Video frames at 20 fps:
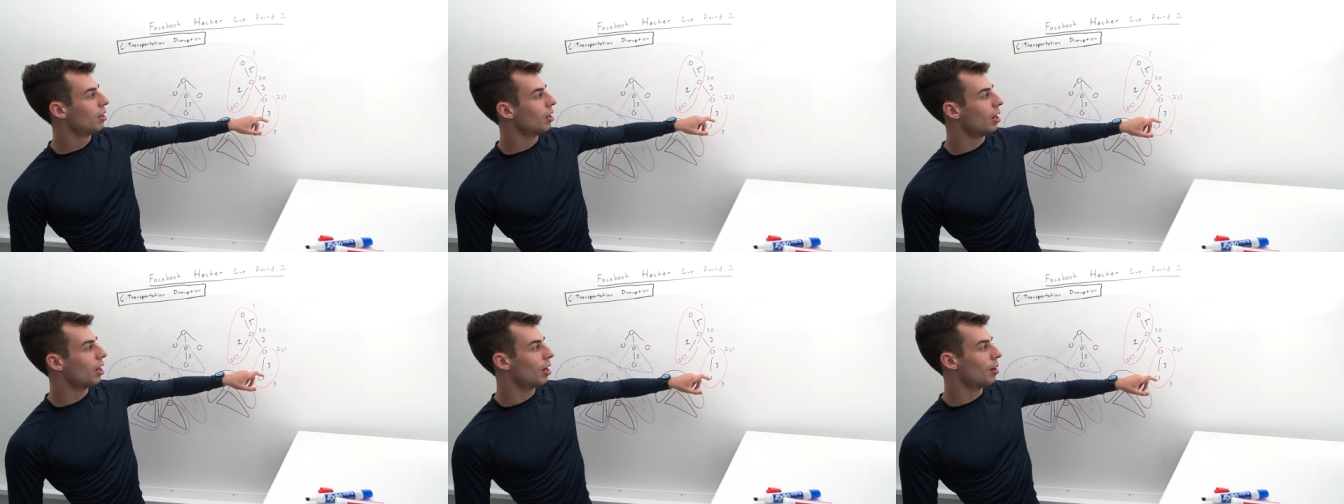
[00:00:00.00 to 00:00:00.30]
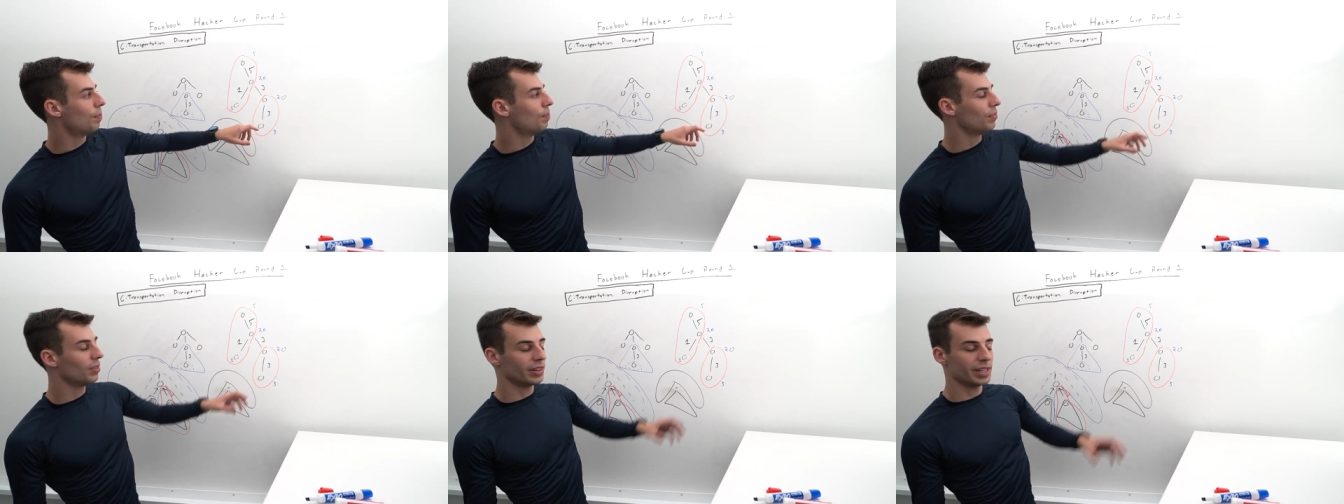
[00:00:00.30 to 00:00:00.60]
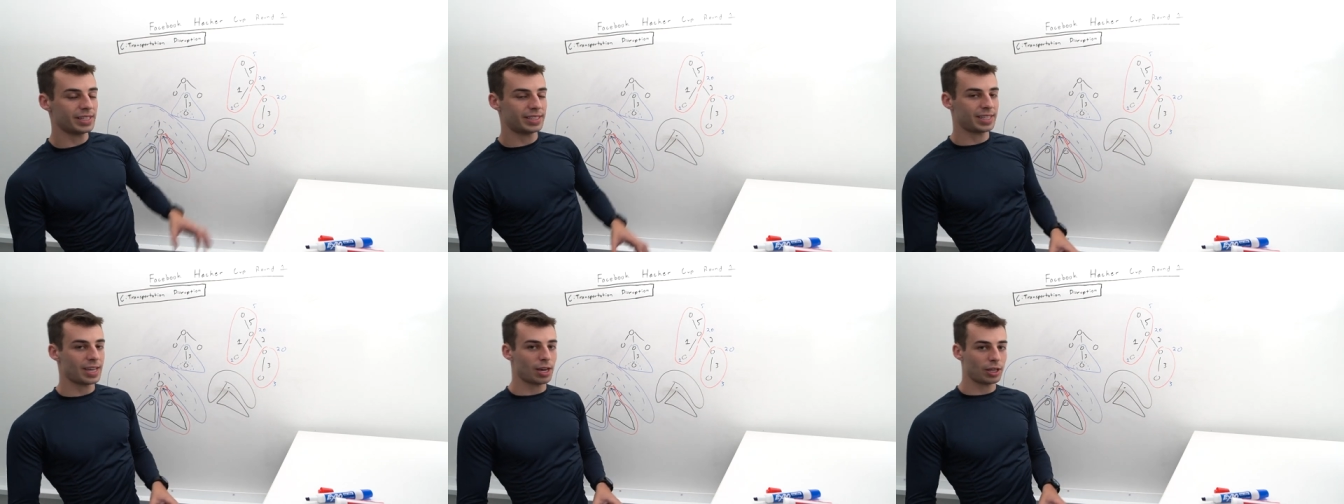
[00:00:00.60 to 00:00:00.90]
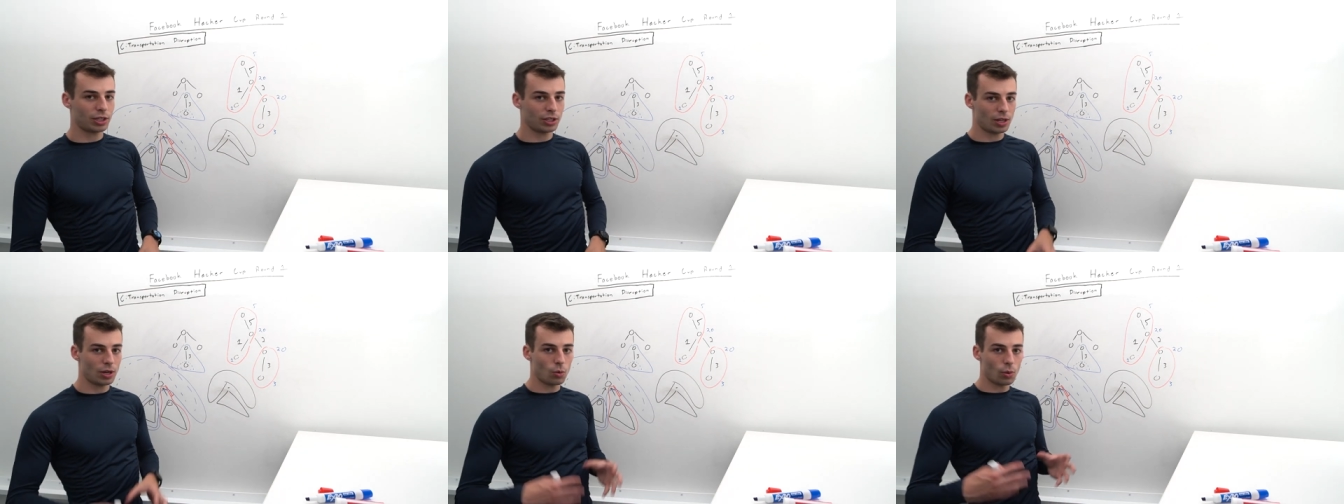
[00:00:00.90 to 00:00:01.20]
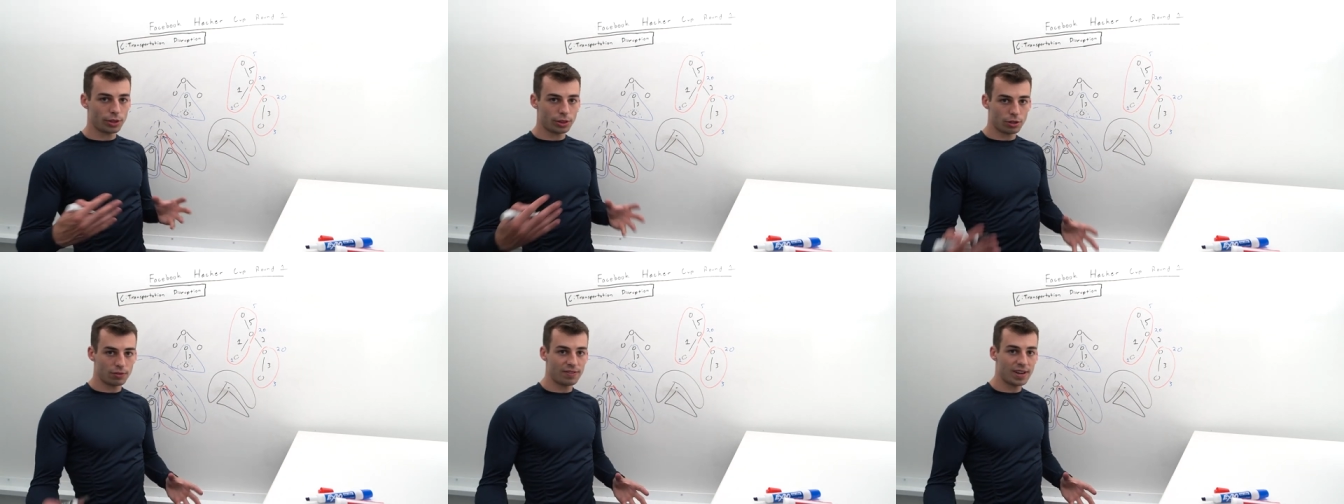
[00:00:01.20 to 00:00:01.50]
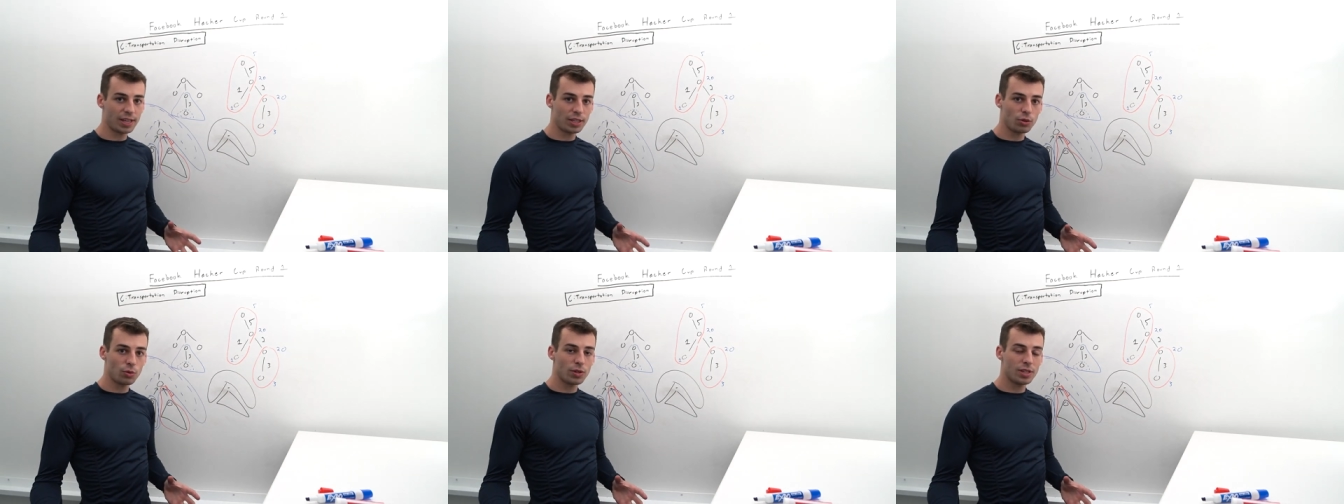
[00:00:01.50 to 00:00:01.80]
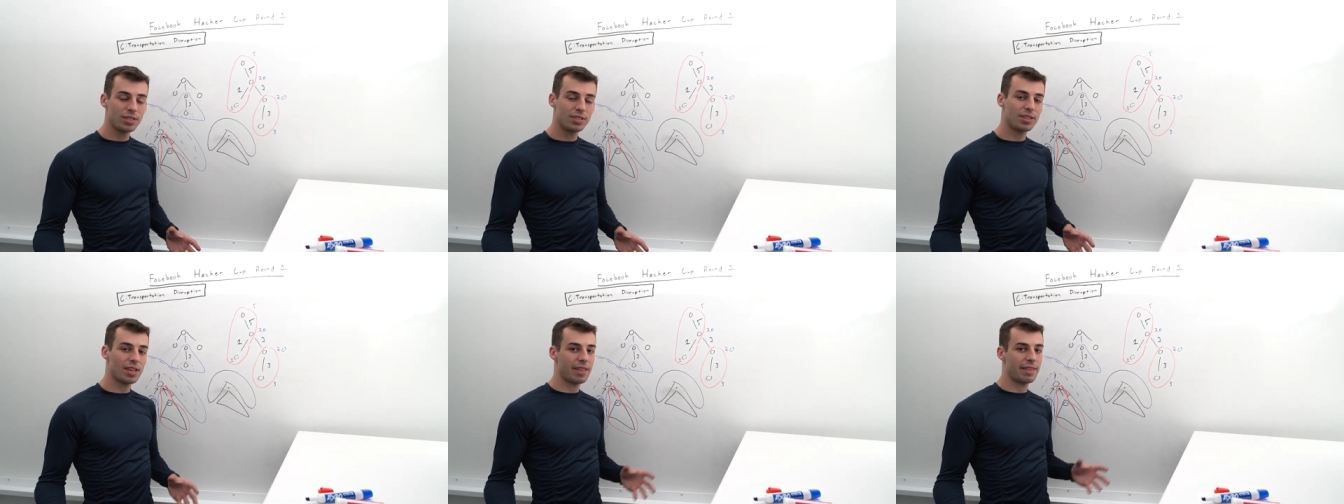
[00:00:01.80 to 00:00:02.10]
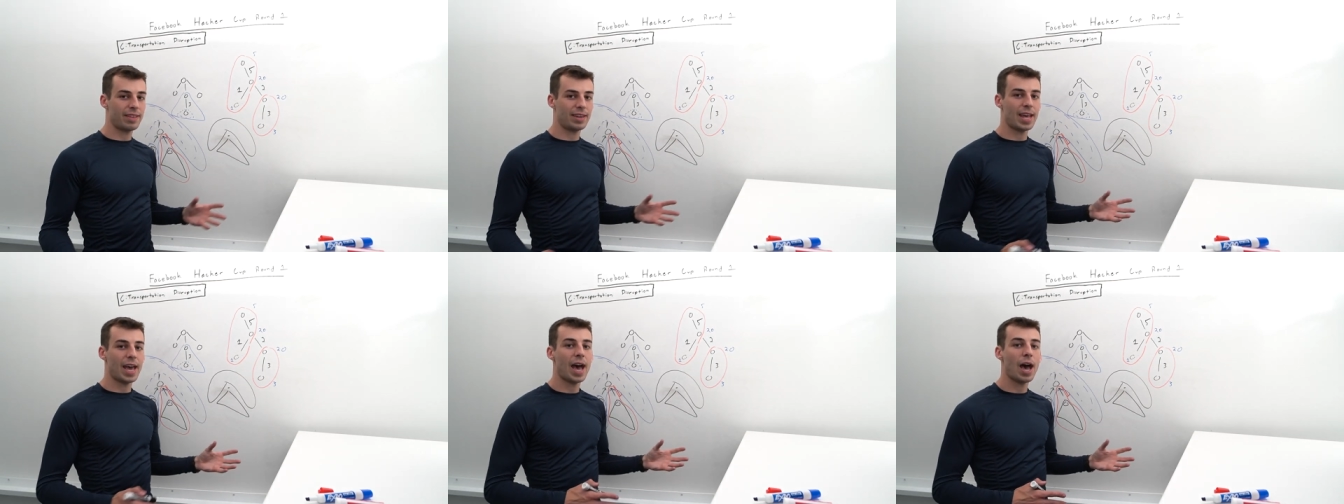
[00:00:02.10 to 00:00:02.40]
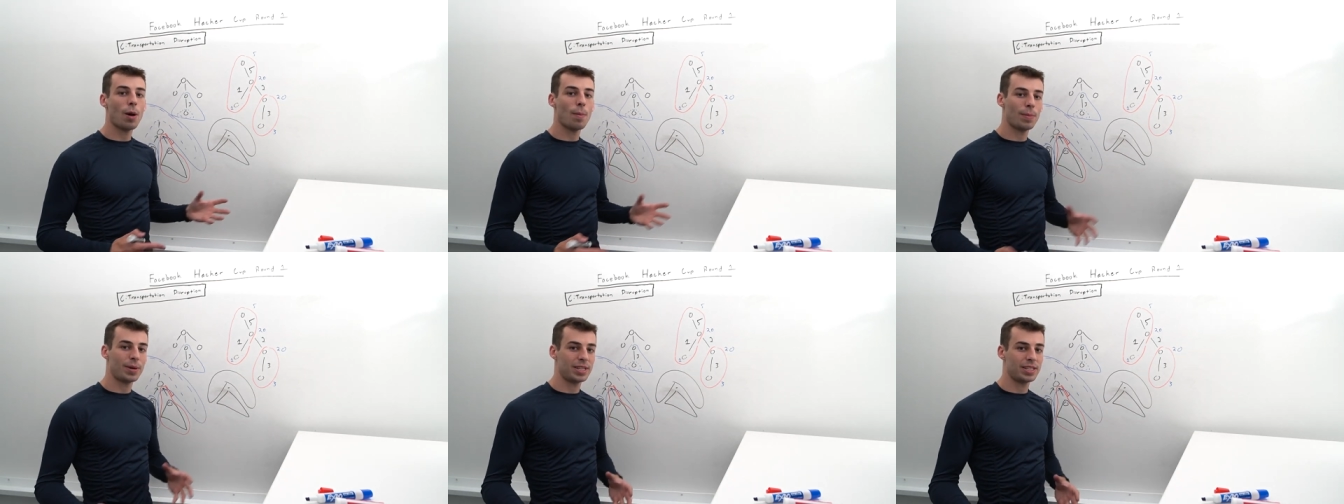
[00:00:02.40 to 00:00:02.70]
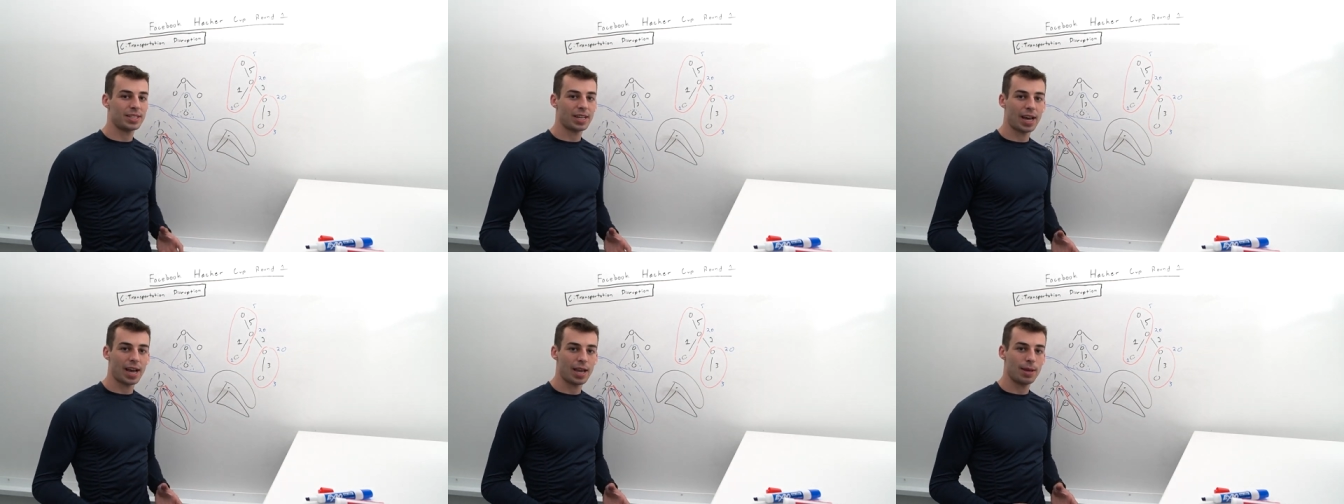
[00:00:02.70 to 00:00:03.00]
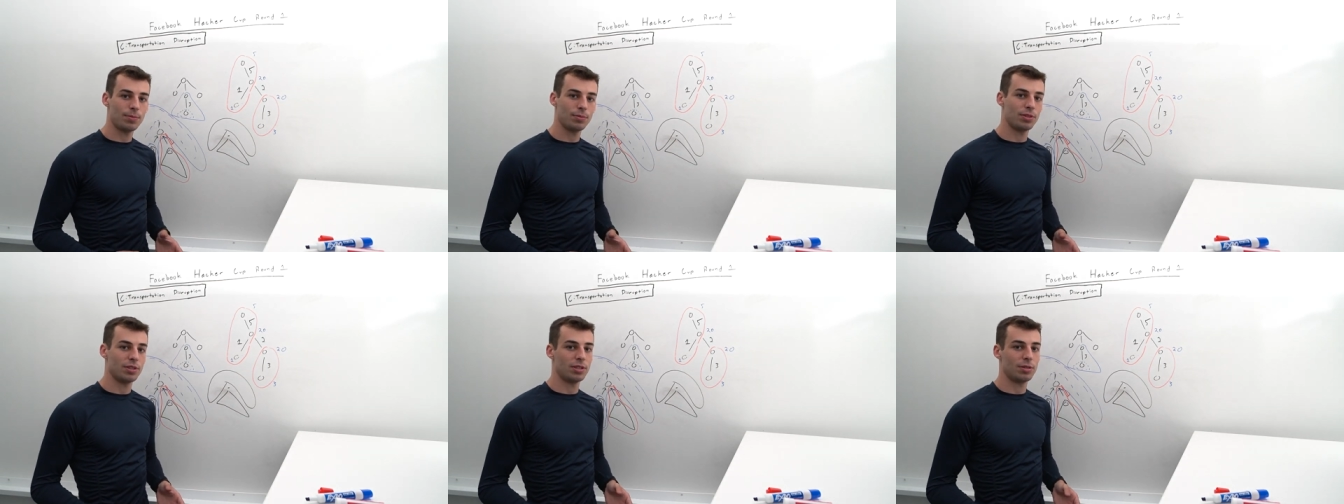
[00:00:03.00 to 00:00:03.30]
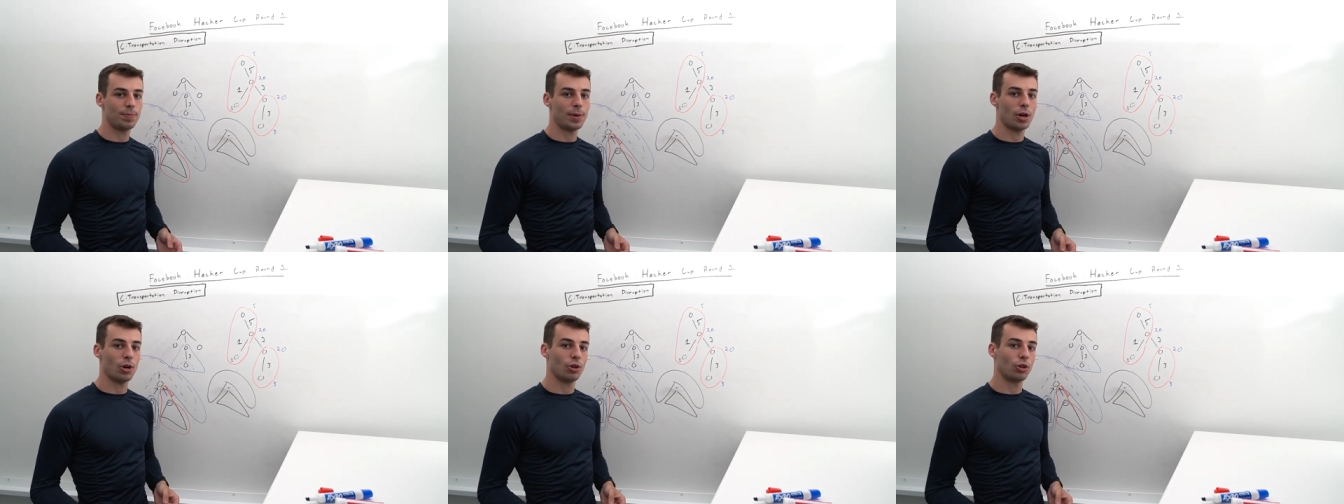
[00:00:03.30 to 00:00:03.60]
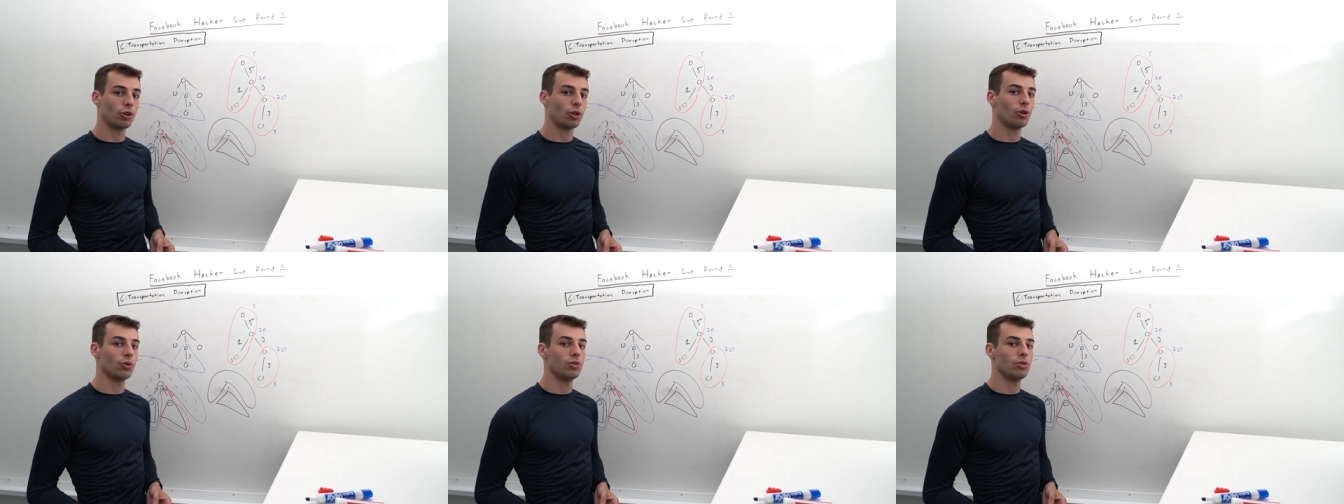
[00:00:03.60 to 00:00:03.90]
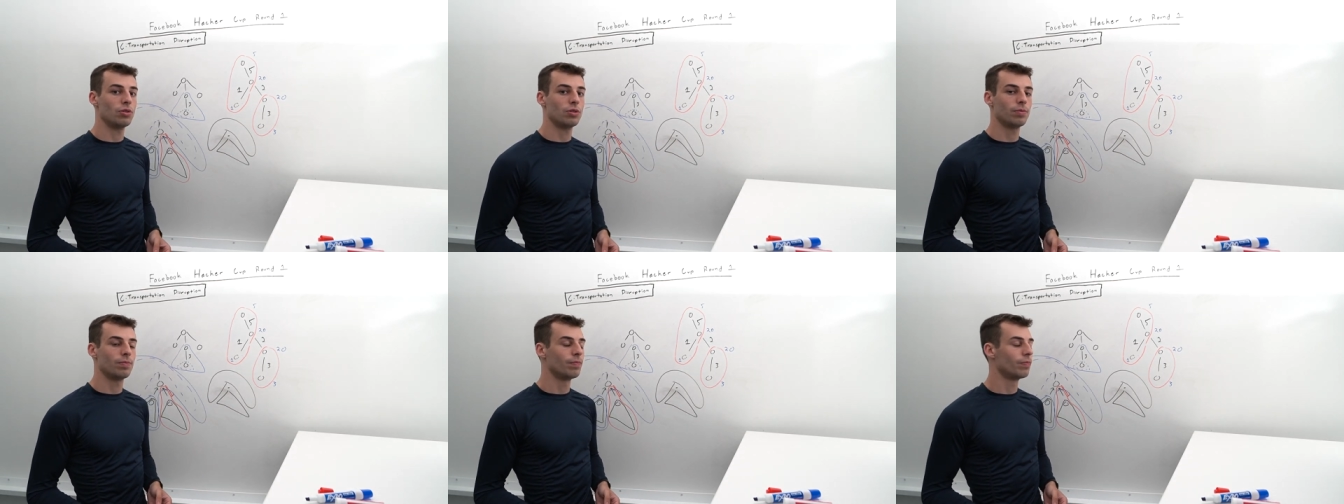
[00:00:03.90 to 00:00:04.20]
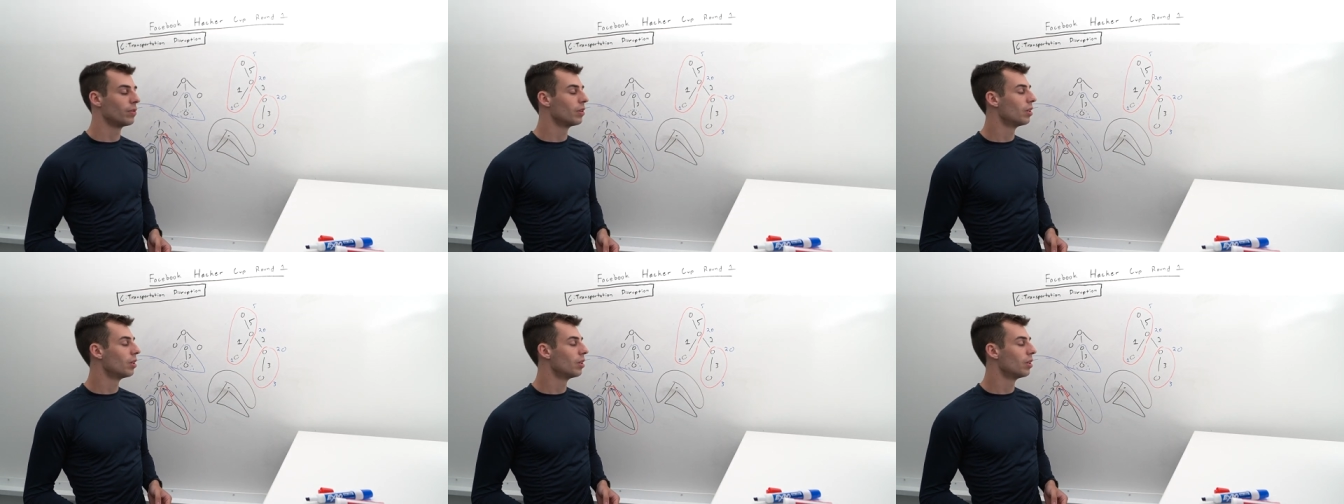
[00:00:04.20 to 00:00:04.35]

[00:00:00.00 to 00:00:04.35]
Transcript: Um, let's calculate what their value is and then how many times this pair occurs.